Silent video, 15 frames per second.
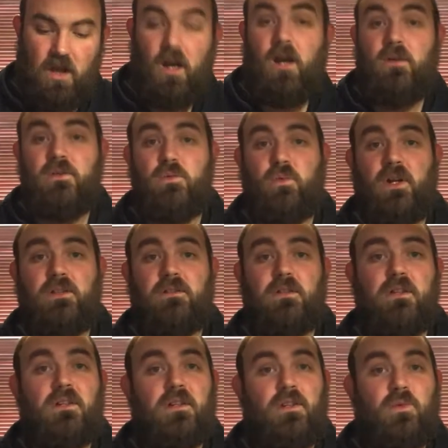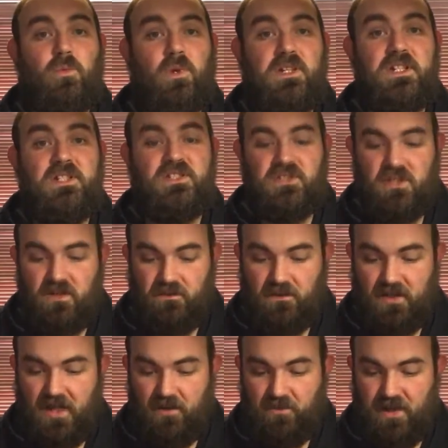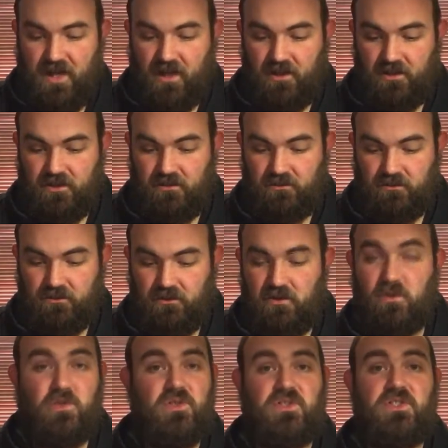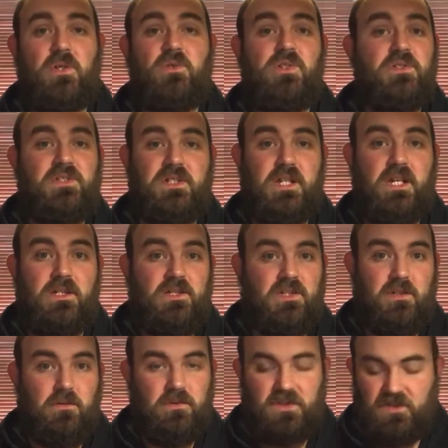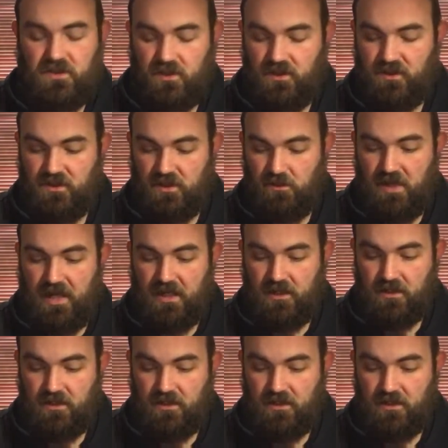only one insert for that pack. So used to getting 2 inserts in a pack.